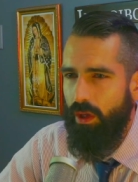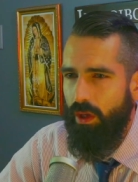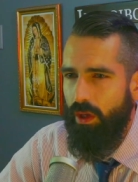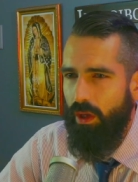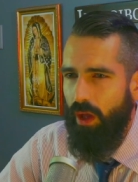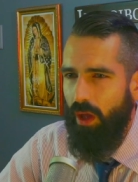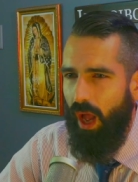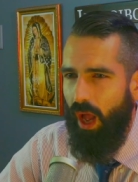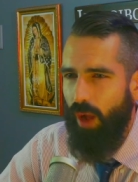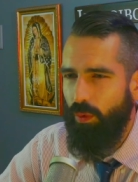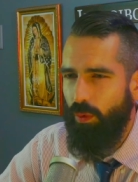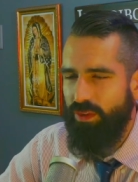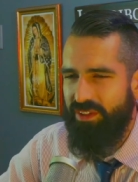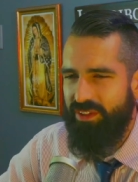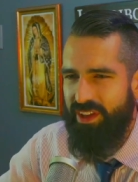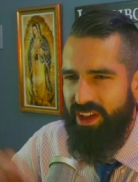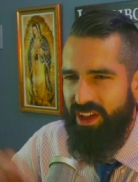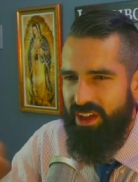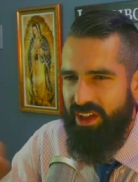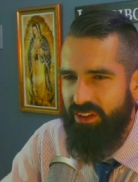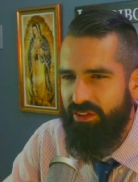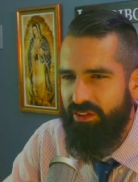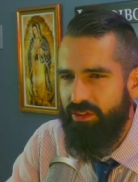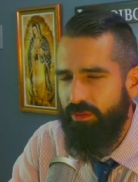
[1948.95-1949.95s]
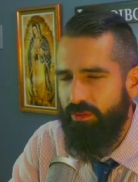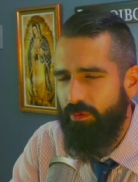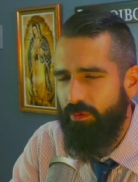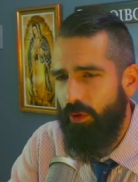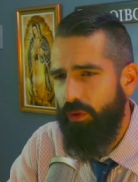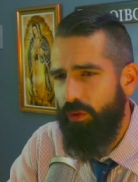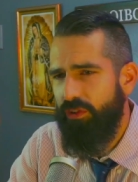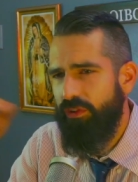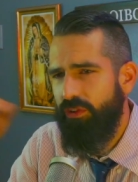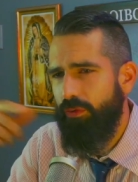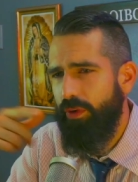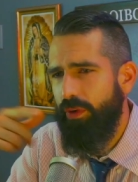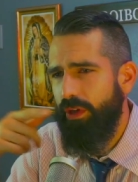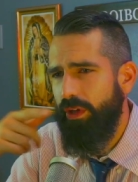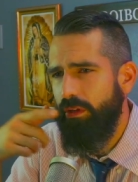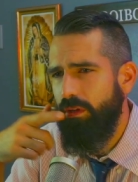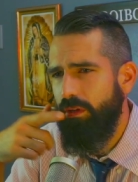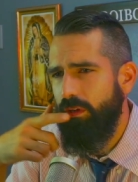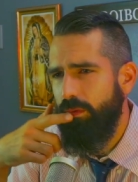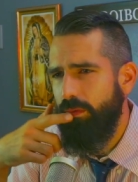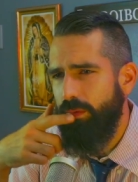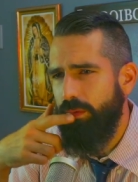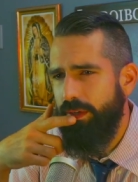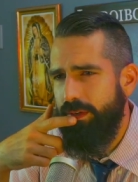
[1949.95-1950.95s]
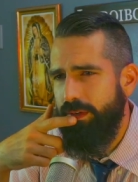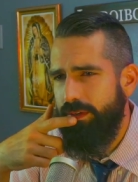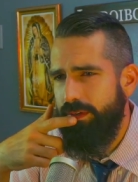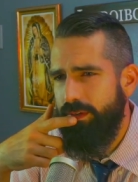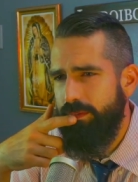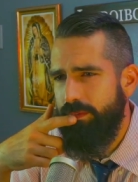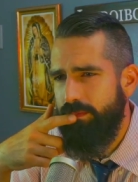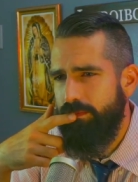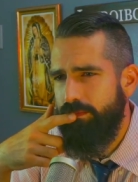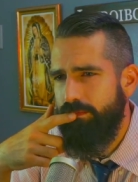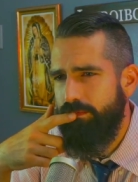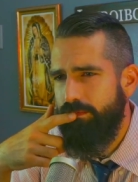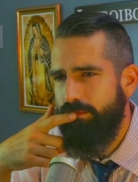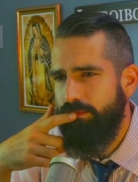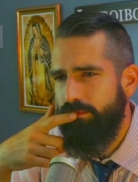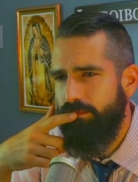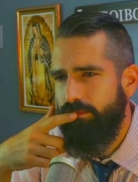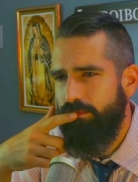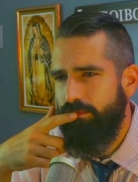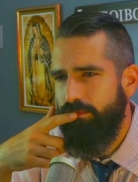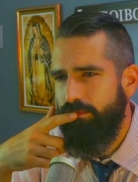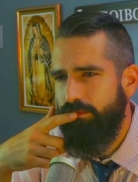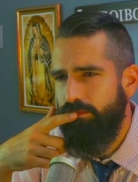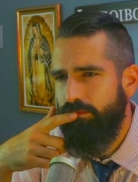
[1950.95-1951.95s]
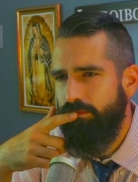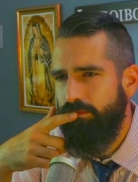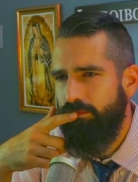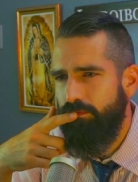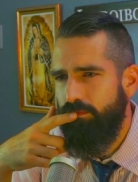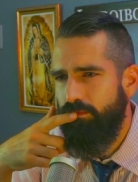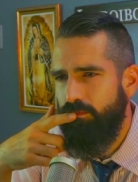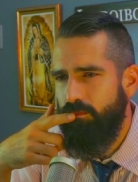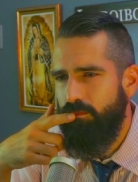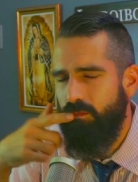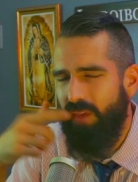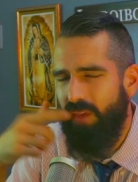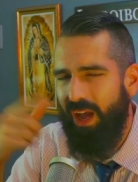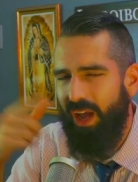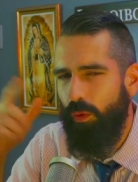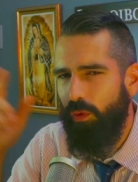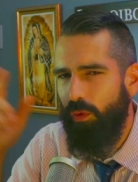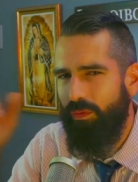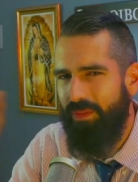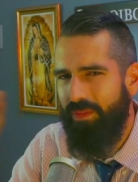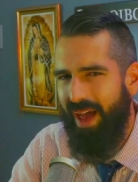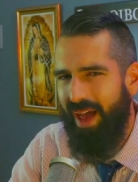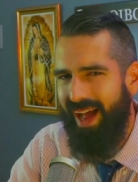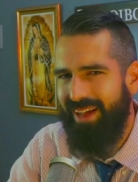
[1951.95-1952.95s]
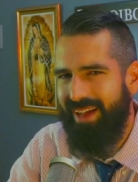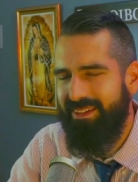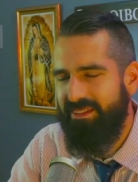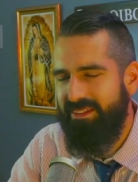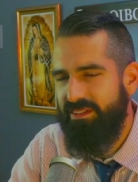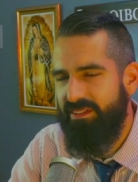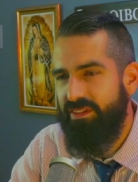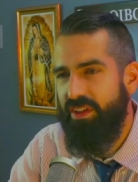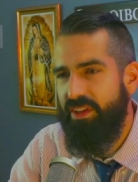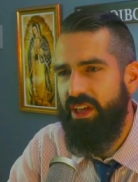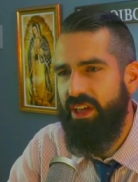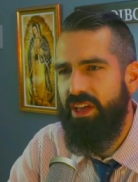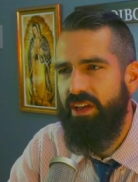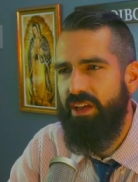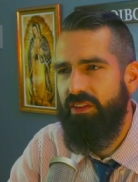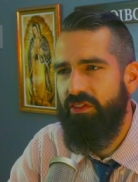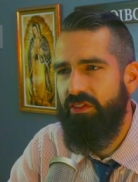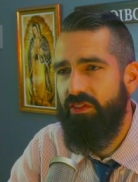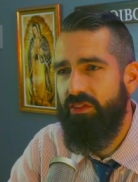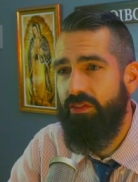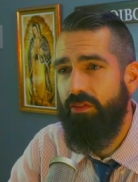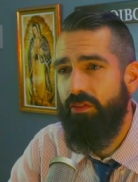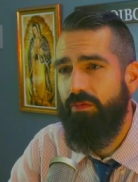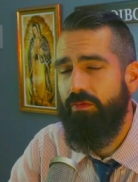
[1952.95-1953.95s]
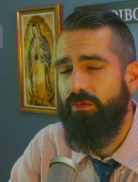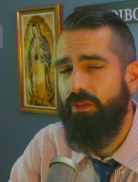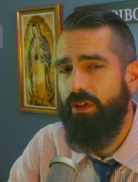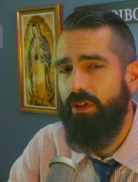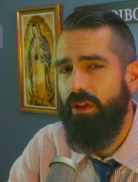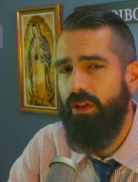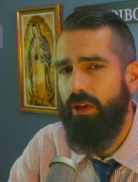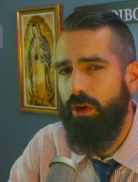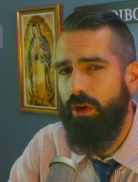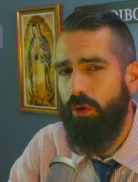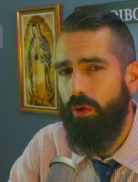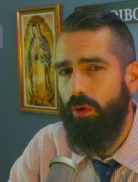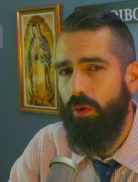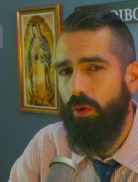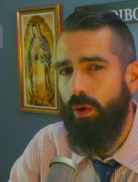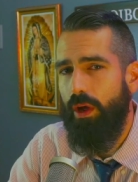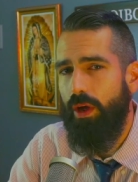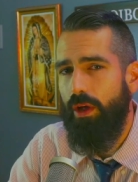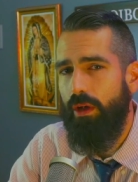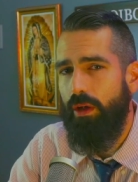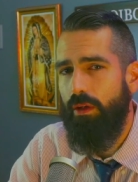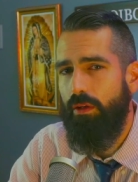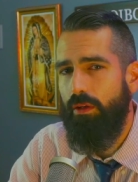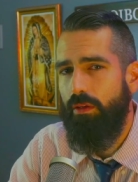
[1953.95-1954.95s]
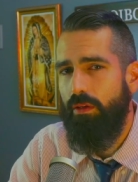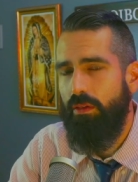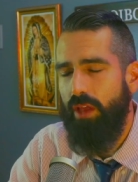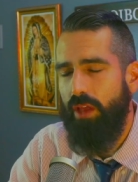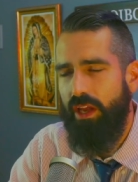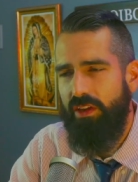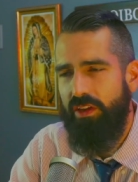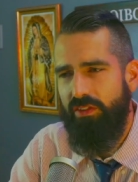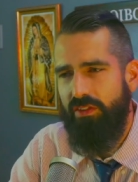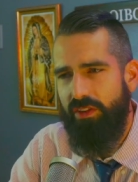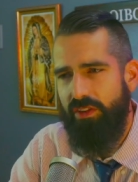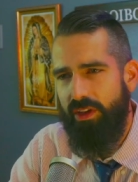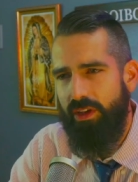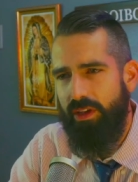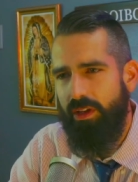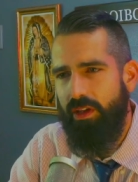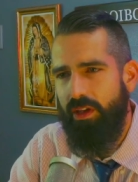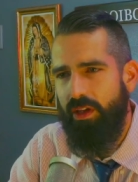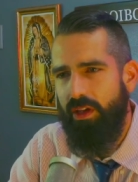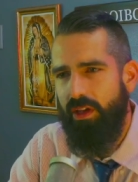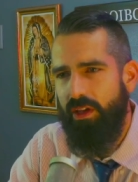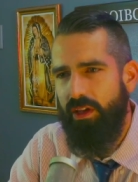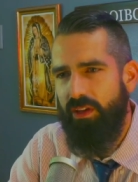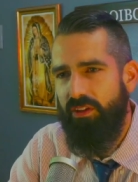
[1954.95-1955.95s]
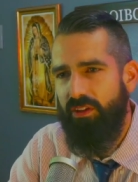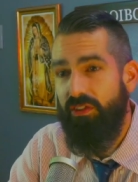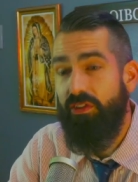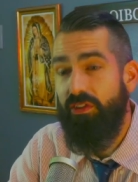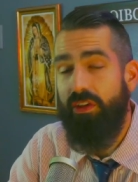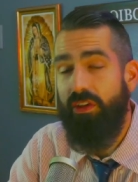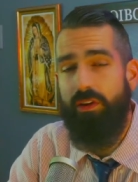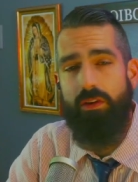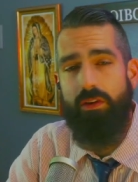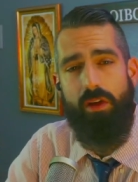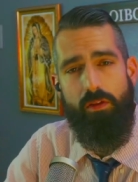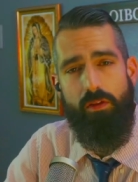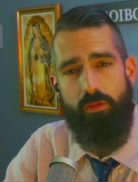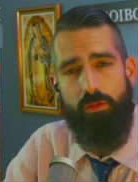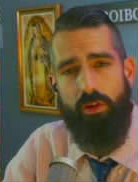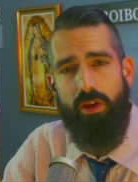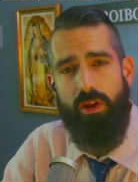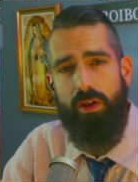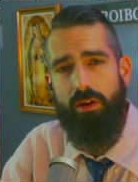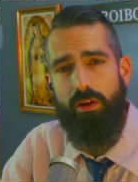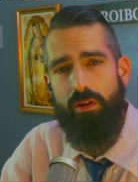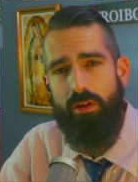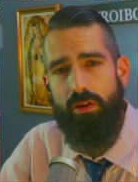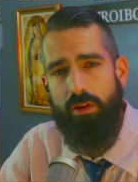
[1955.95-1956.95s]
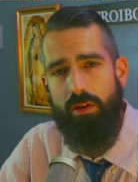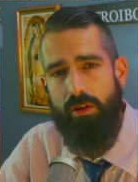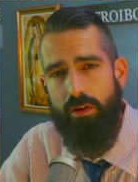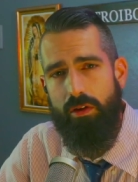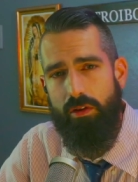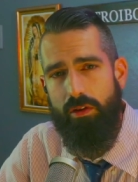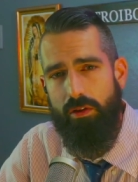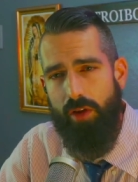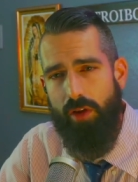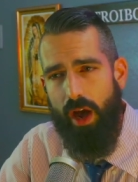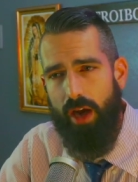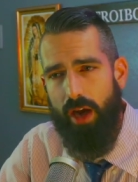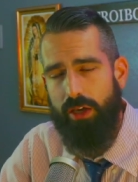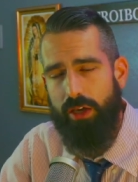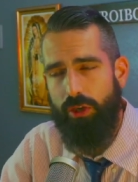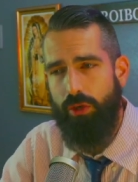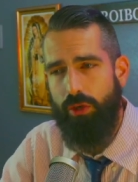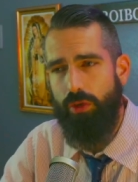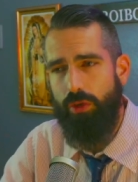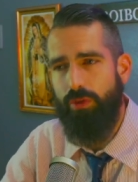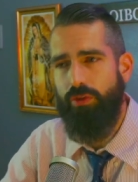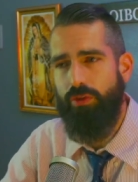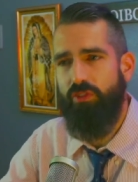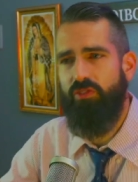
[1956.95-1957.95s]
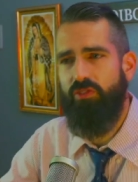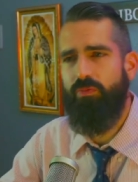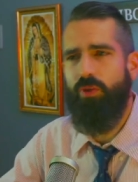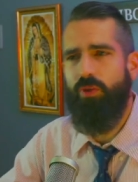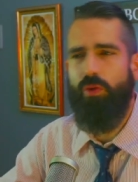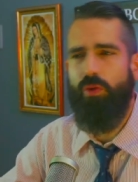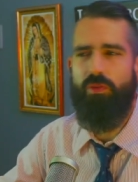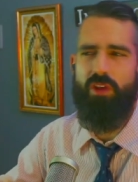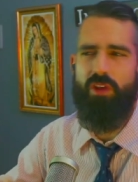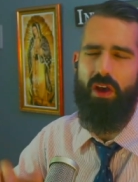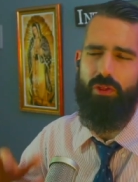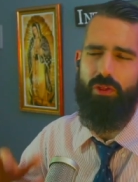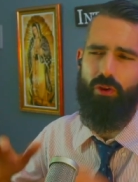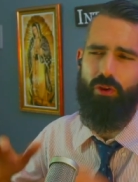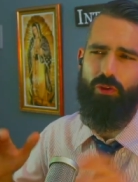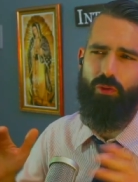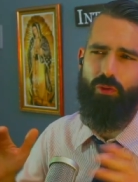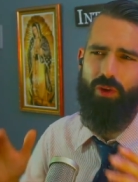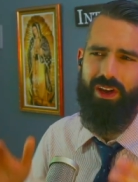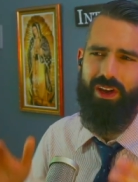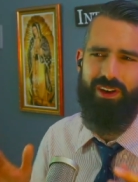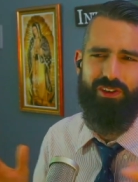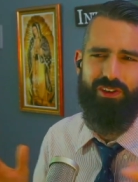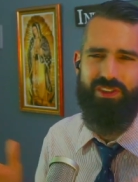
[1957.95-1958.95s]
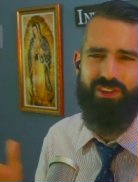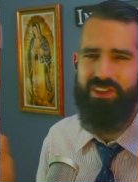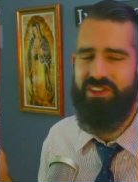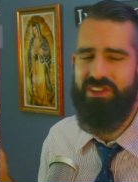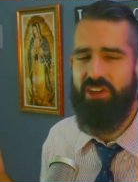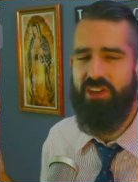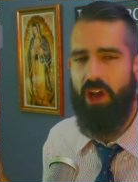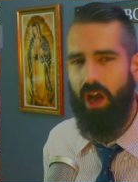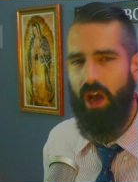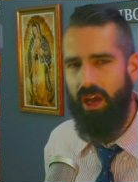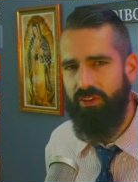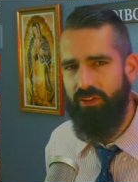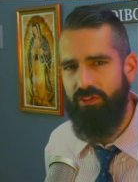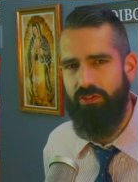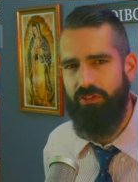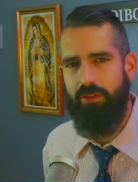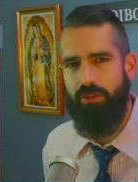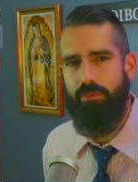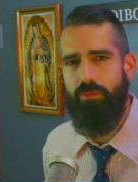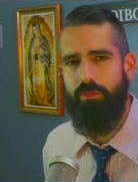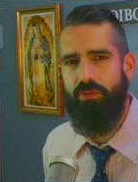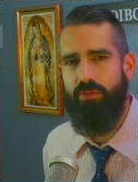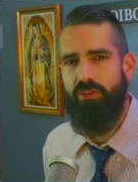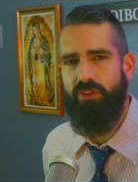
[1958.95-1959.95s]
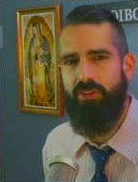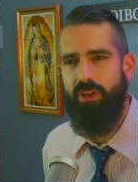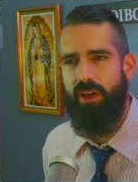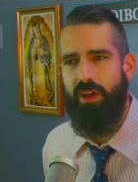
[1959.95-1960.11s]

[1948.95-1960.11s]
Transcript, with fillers: I will tease the first three a little bit. I will not tease the filioque. That is a significant doctrinal dispute. The other three are just customs.